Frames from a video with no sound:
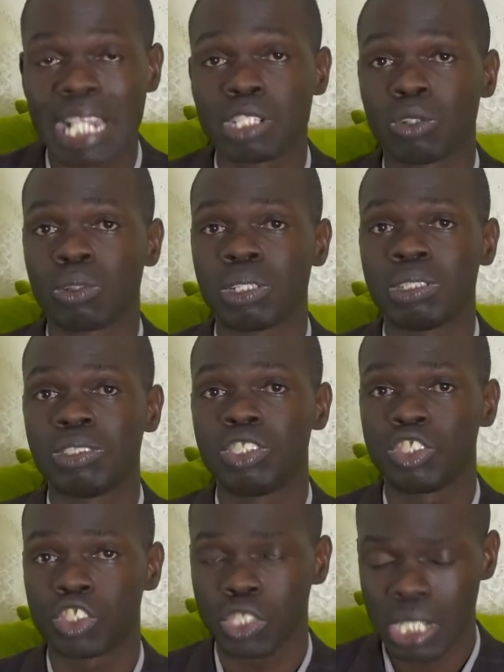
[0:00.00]
handle
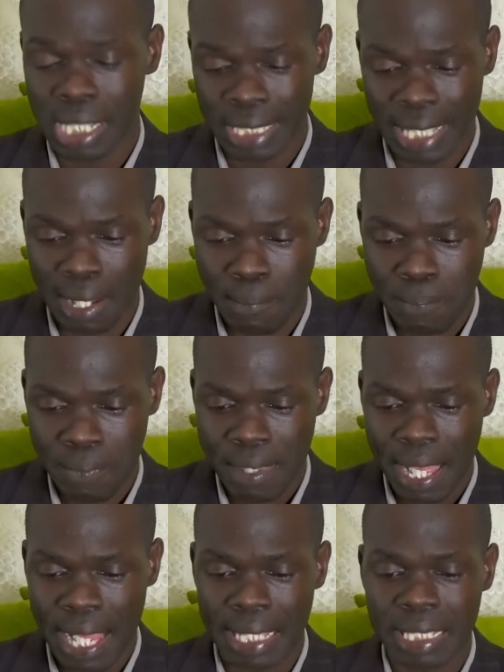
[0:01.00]
each other
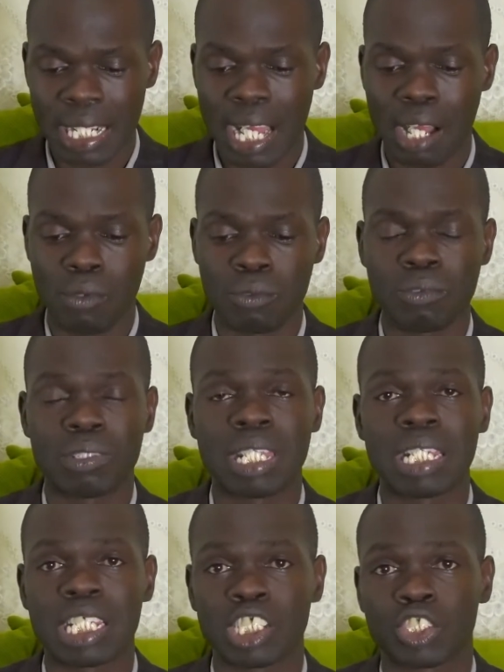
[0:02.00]
and how
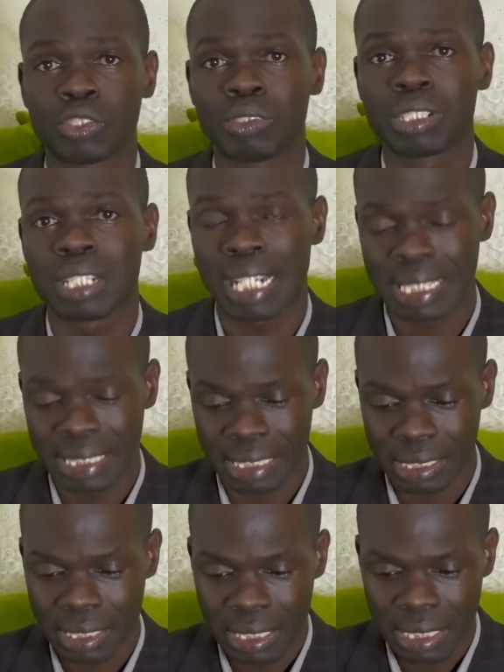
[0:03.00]
the nation
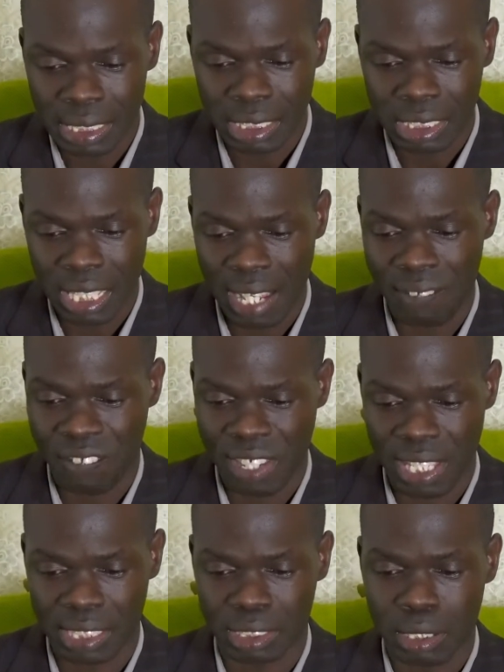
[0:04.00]
runs its
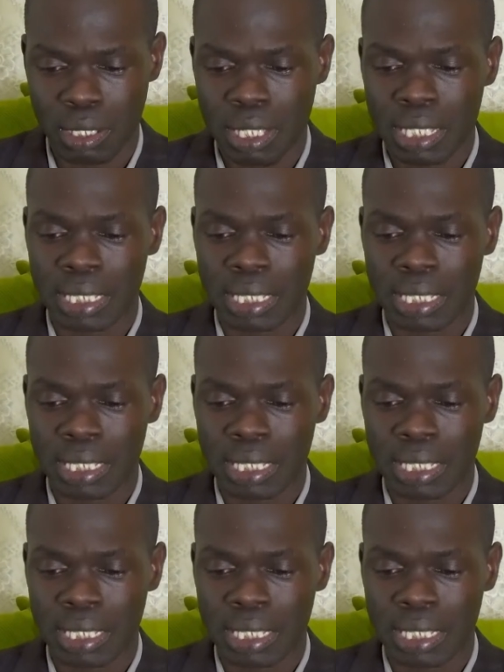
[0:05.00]
affairs.